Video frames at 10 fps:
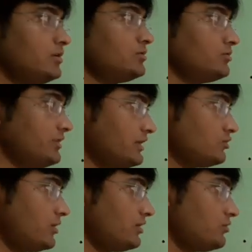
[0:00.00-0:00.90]
So that is
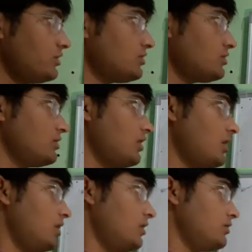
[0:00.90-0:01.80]
why we
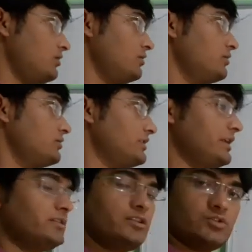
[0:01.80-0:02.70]
are
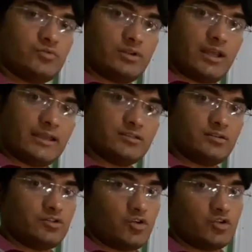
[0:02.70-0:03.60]
saying this one as a
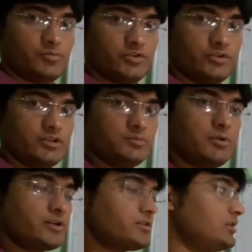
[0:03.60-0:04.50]
non-homogeneous
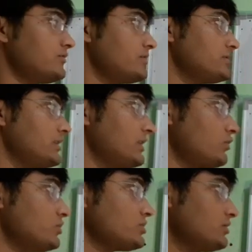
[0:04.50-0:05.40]
partial differential
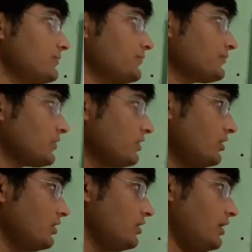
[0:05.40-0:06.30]
equation.
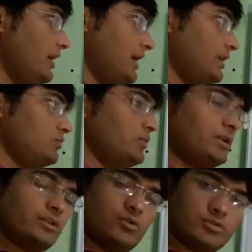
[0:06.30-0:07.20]
And we
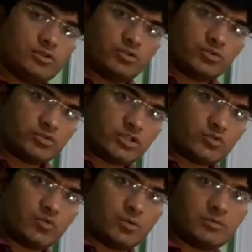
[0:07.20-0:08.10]
can also use this
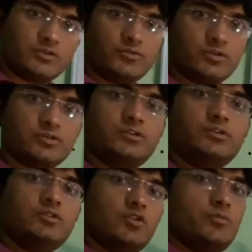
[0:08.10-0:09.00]
formula for
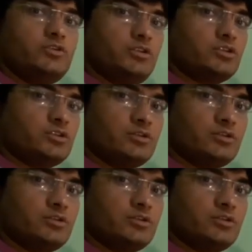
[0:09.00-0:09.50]
the homogeneous